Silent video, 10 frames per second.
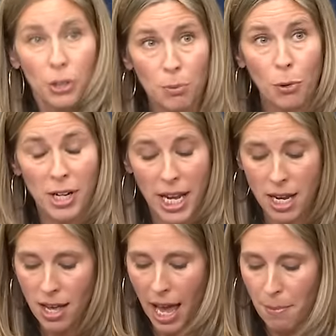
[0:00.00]
Good
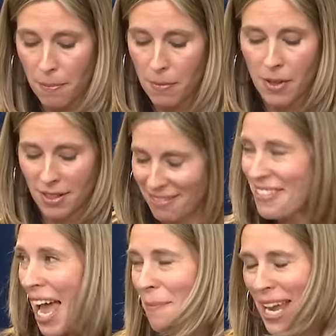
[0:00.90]
morning. I'm Good morning.
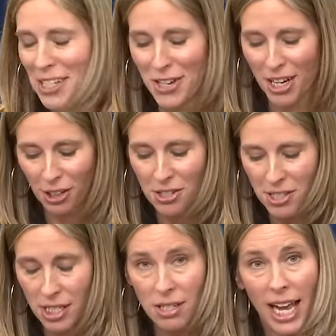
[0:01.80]
I'm Andrea Kersten.